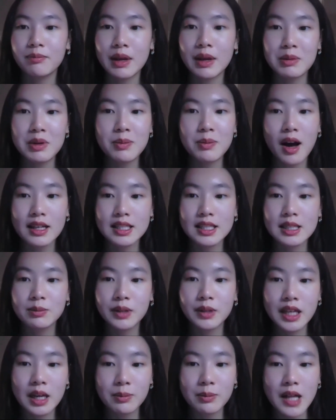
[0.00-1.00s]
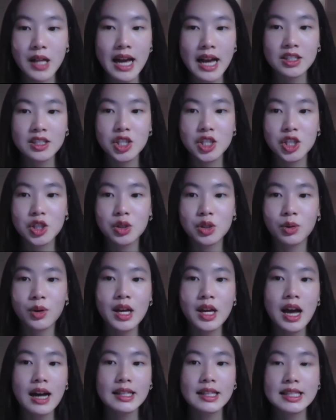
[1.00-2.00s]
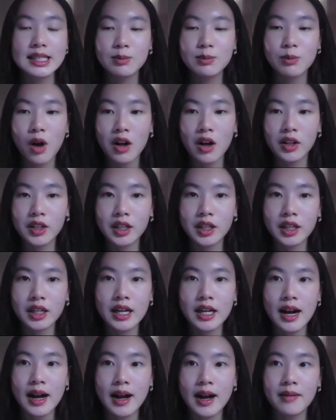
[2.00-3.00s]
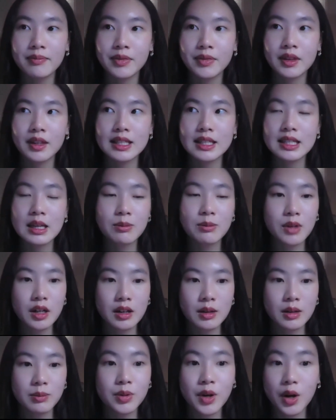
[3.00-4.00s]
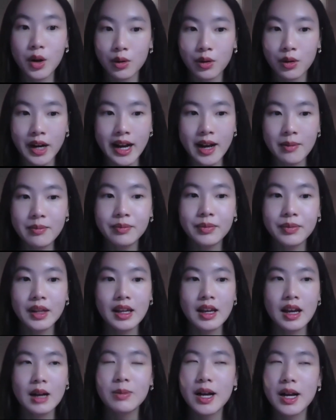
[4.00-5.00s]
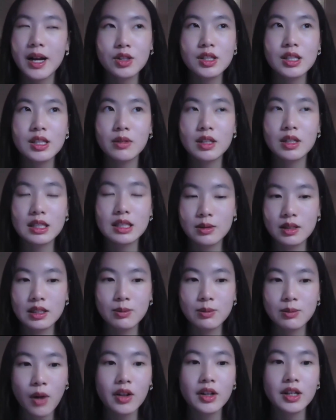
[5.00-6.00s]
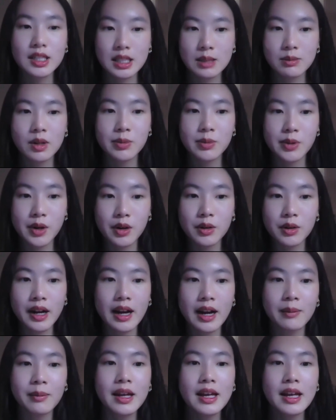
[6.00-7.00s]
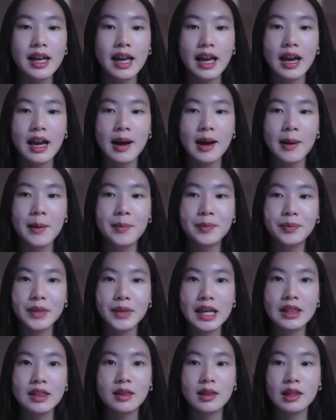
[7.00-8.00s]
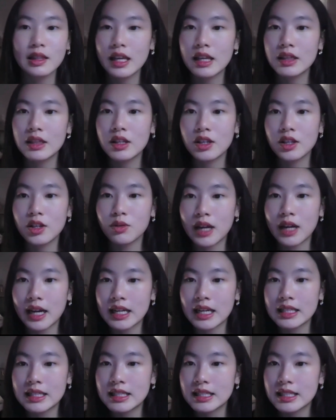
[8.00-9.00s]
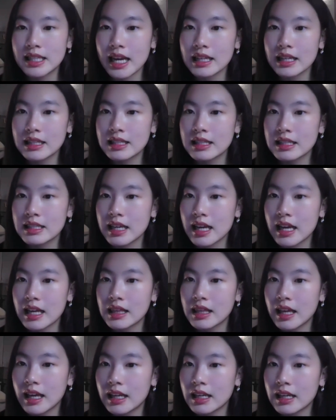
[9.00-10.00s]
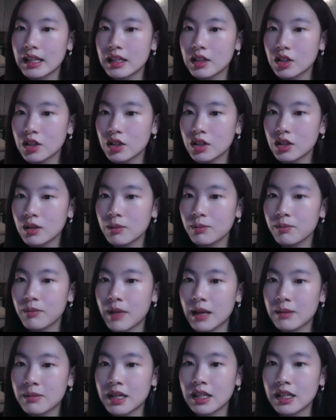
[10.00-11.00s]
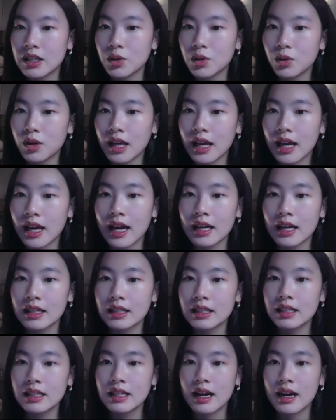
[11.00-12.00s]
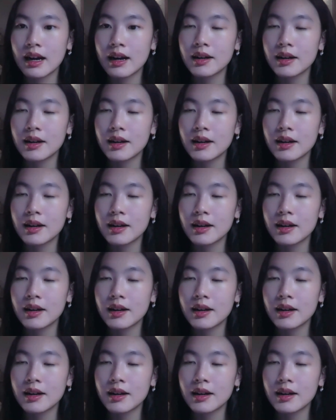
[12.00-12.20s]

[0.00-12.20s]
maybe possibly applying to a smaller summer program, applying to some smaller summer program in the United States, and then maybe you can